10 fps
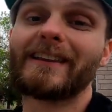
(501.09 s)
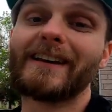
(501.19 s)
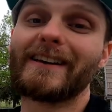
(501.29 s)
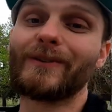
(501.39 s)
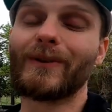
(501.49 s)

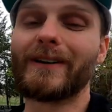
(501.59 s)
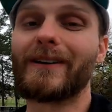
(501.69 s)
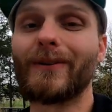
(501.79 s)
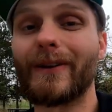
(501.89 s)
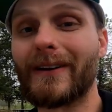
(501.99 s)
Thank you,
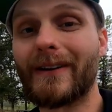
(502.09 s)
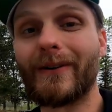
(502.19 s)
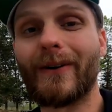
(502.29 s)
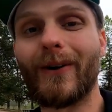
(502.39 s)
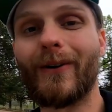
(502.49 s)
thank you, thank
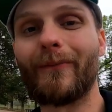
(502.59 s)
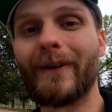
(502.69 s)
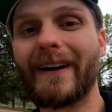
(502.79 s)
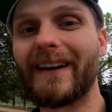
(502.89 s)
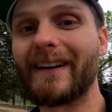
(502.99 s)
you. Oh
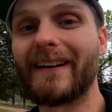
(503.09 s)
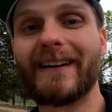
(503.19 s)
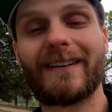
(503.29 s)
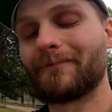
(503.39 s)
man.